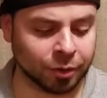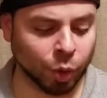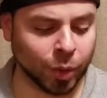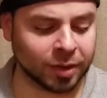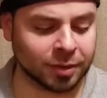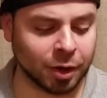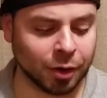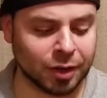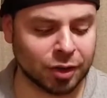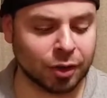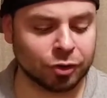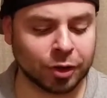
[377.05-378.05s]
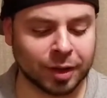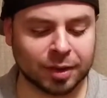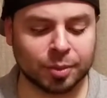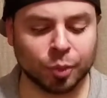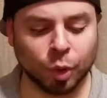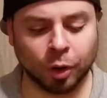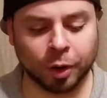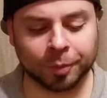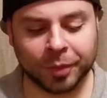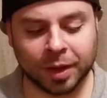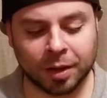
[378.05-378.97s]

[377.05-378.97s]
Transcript: throwing star, and nunchucks, and more.